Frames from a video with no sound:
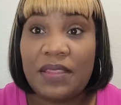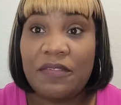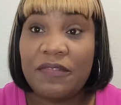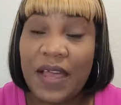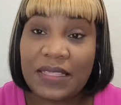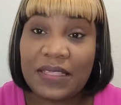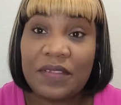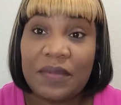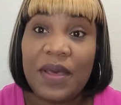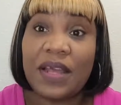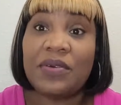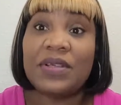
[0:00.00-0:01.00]
the fact of the
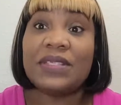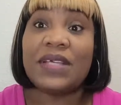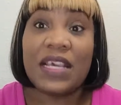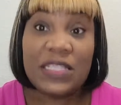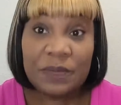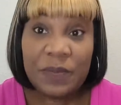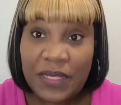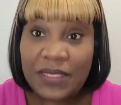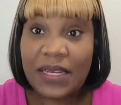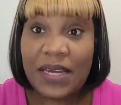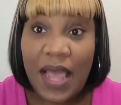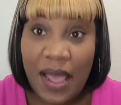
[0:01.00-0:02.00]
matter is I spent
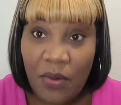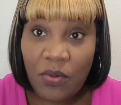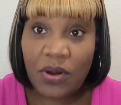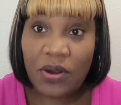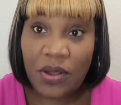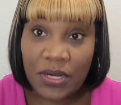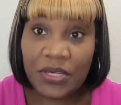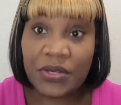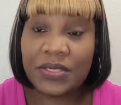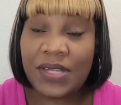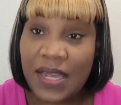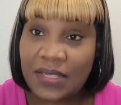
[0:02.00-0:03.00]
an hour on
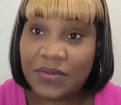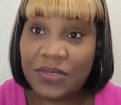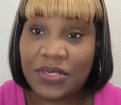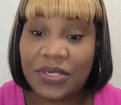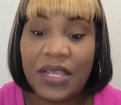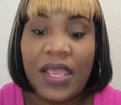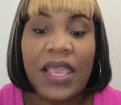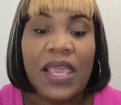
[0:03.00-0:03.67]
your tax return.